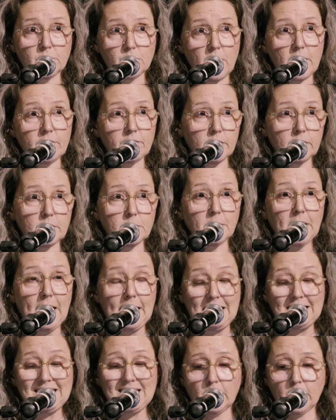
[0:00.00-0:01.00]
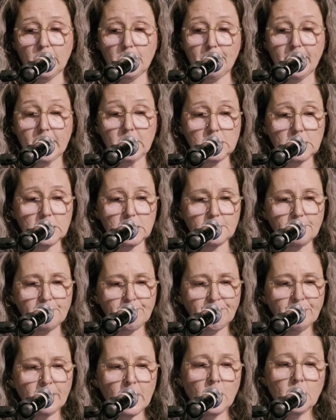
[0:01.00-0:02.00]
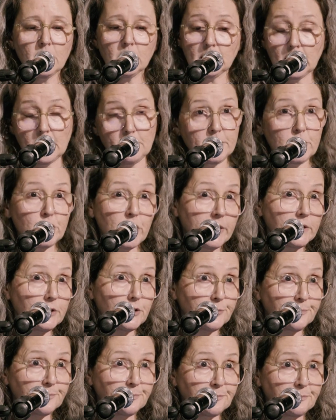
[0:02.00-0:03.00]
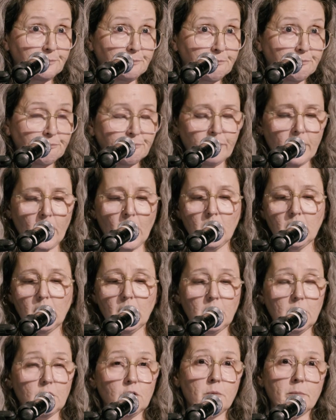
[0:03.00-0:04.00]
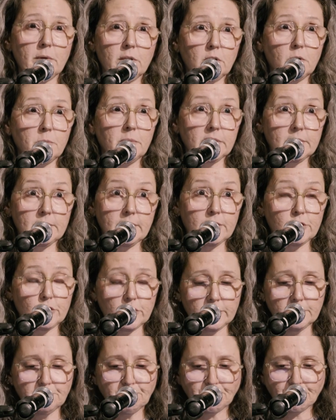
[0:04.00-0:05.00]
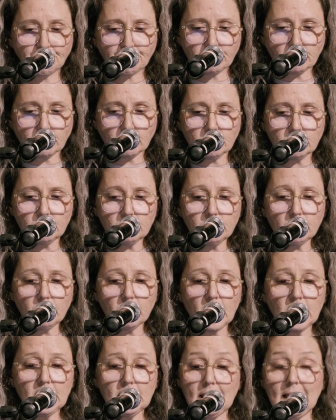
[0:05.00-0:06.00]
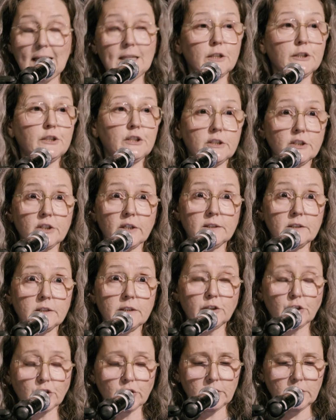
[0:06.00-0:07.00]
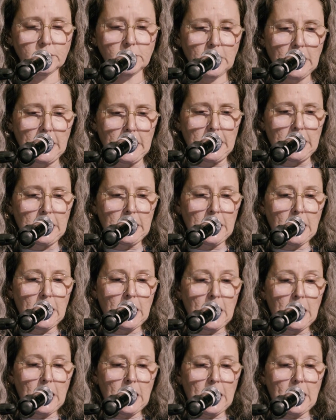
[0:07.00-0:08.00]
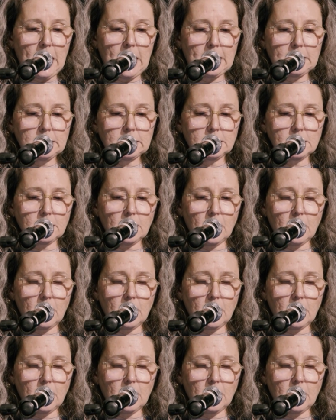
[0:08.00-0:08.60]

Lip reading: driving the planetary bus. Climate change, economic globalization, the energy transition, and